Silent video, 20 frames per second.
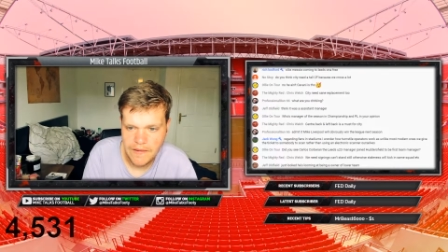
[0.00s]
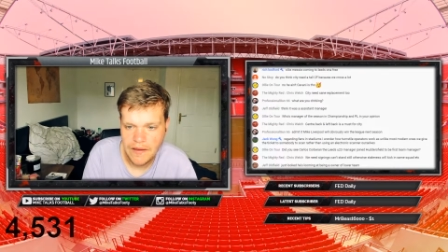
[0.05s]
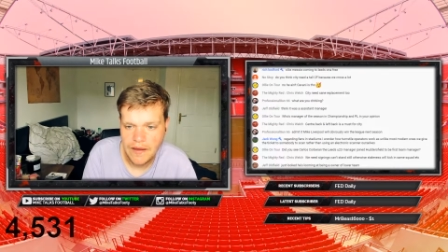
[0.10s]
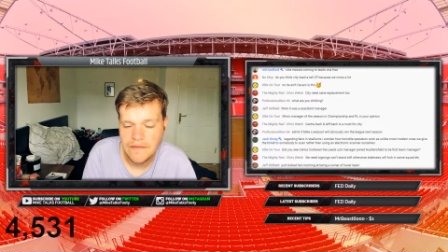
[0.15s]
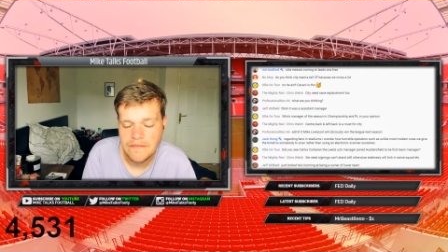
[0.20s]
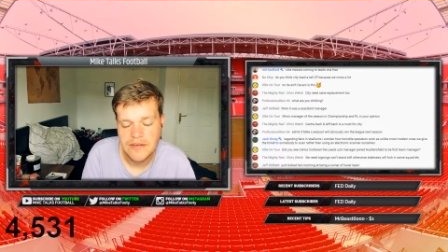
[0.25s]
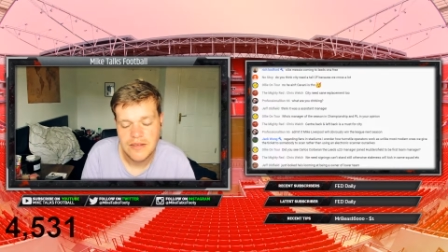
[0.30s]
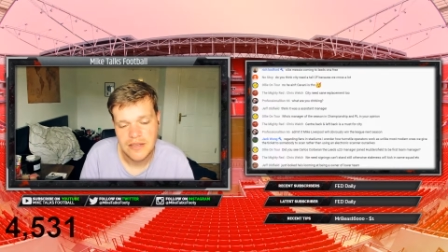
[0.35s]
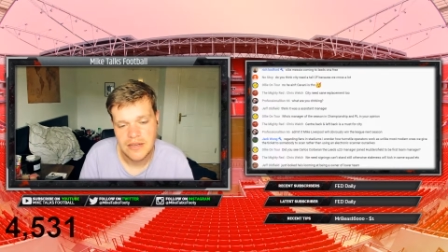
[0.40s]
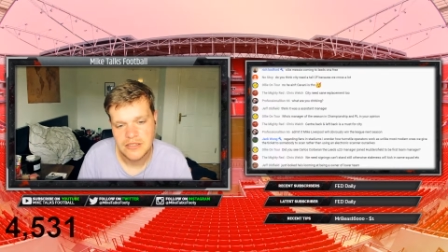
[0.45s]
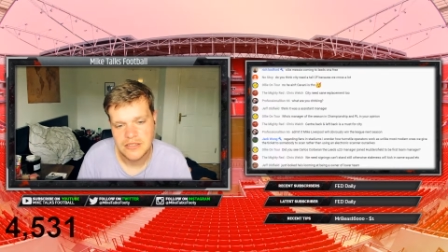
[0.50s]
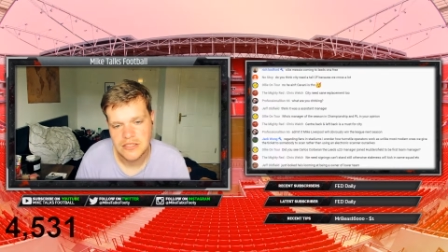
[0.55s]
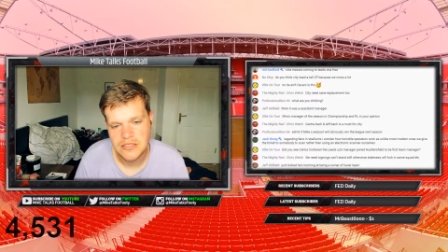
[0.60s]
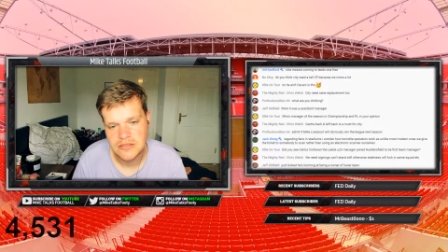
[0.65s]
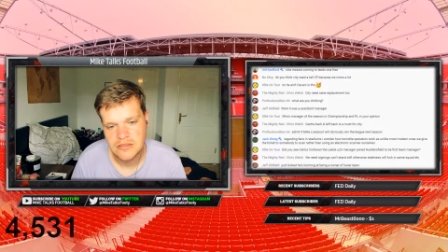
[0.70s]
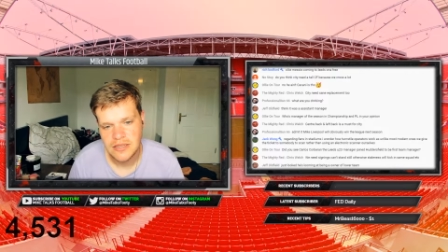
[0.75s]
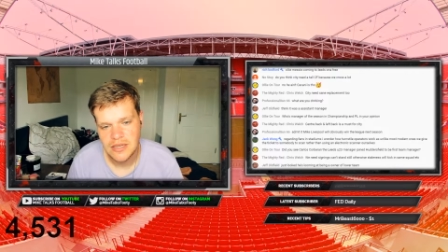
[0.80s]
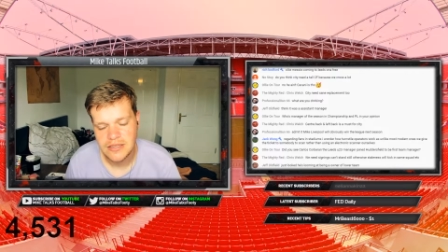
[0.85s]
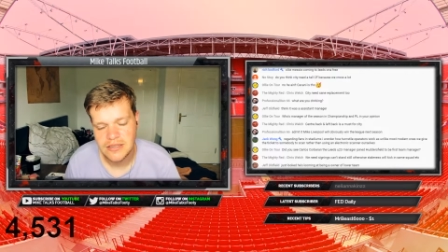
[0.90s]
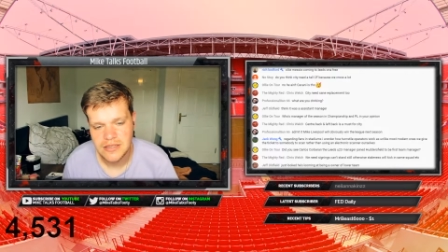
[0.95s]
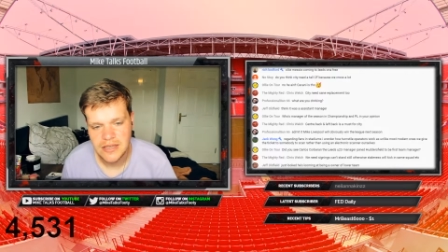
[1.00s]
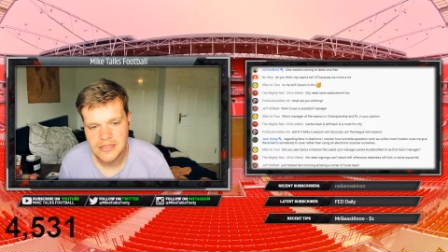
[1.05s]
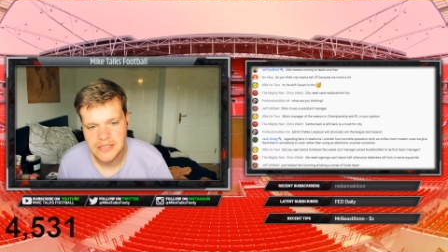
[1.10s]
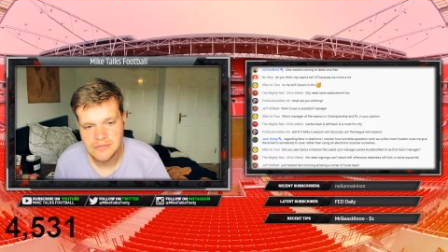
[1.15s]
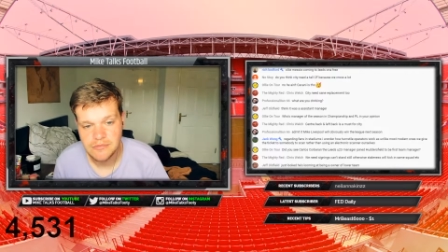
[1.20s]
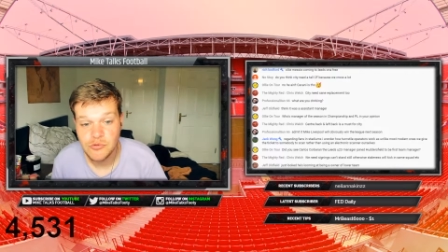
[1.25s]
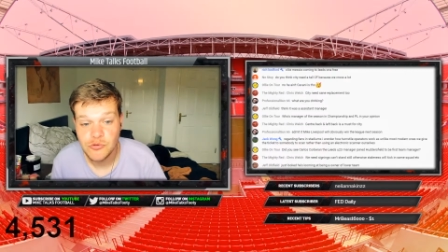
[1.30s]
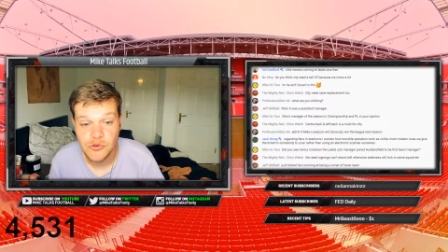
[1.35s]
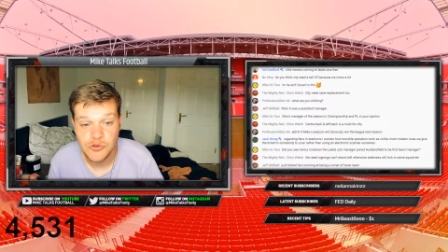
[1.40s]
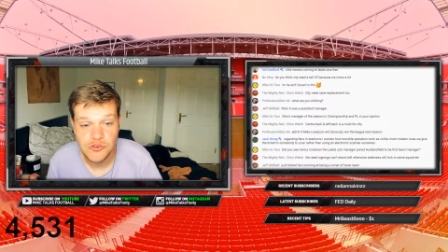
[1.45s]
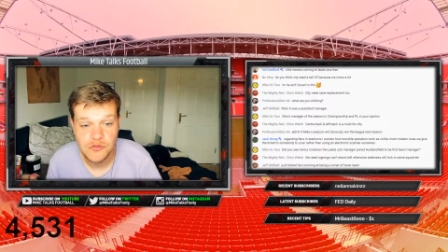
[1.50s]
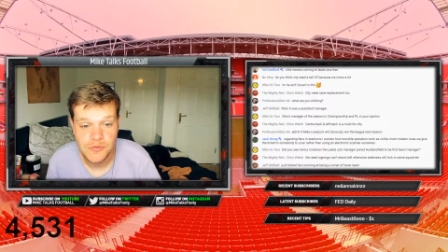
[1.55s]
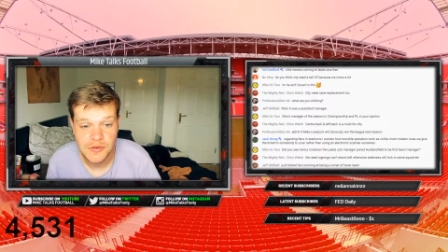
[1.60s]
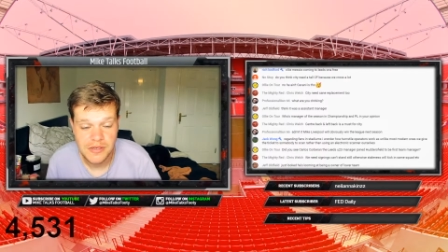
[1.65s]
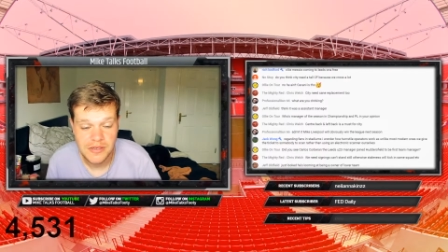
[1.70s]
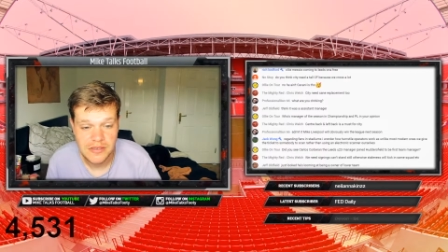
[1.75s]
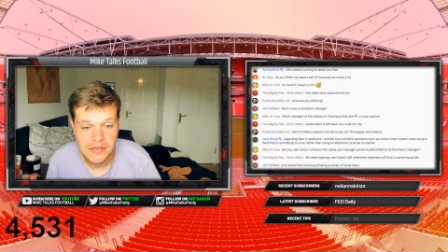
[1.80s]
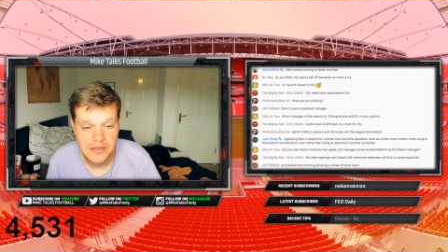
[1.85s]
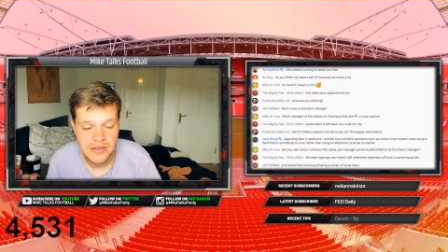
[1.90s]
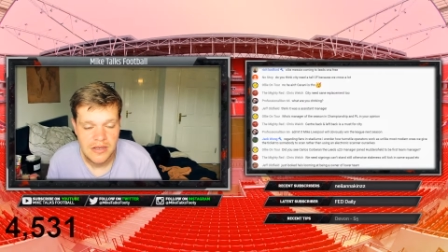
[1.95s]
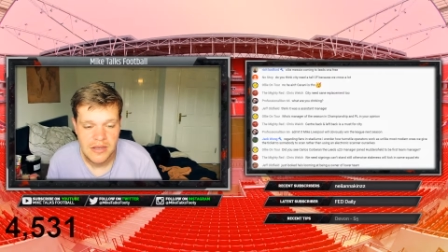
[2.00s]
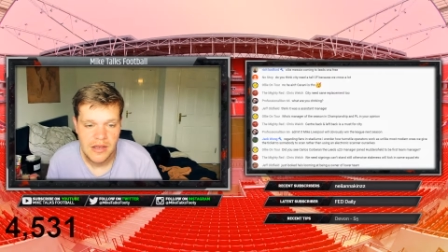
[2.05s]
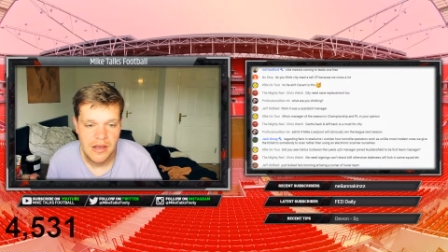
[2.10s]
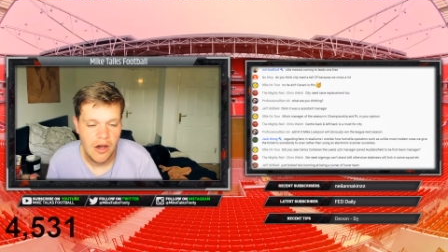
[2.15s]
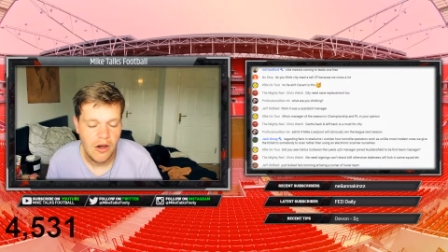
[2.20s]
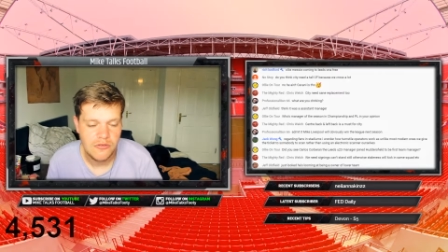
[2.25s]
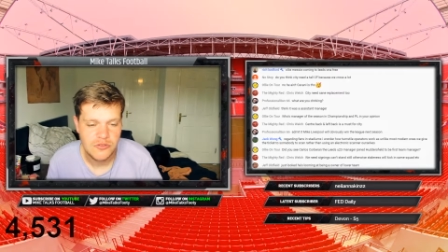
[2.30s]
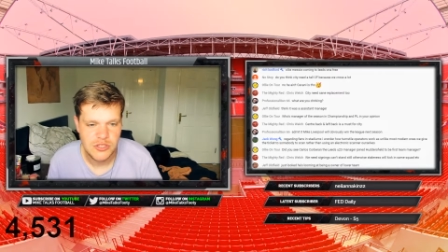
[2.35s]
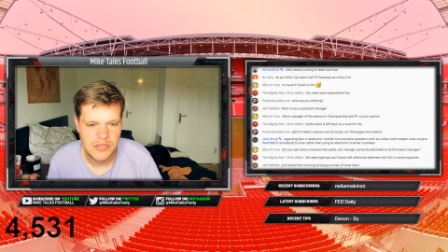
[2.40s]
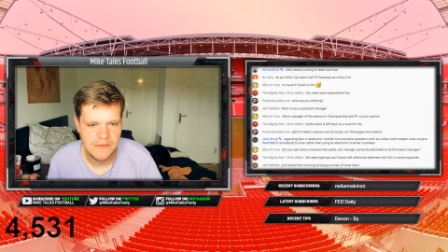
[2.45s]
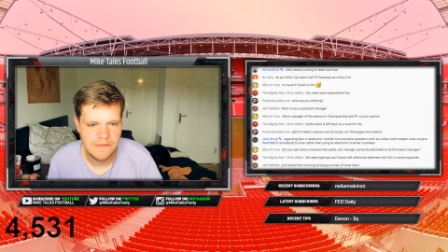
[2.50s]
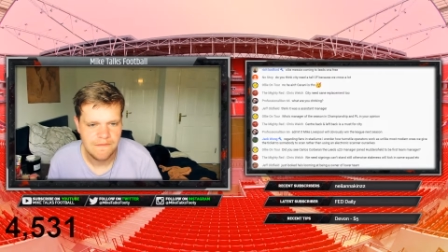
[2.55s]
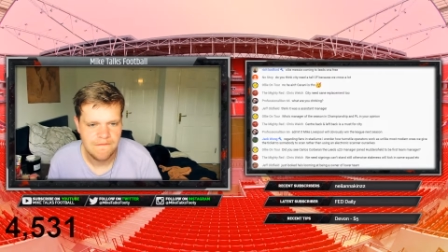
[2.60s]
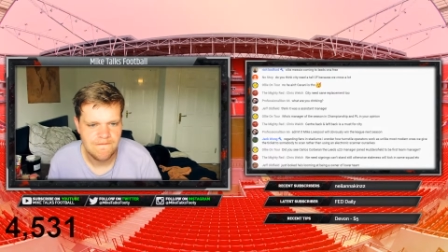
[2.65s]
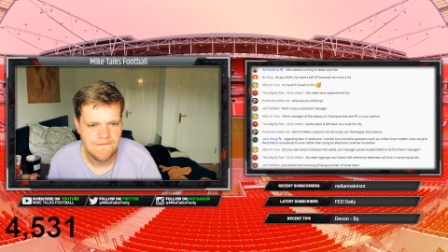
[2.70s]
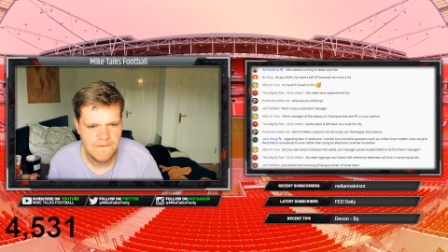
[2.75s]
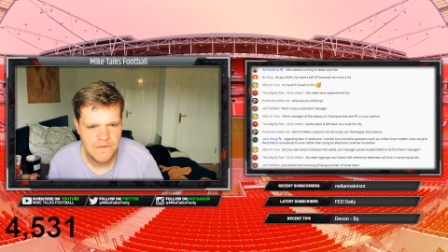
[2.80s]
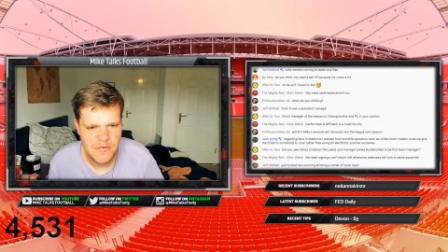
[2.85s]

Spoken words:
think there's improvement. Obviously,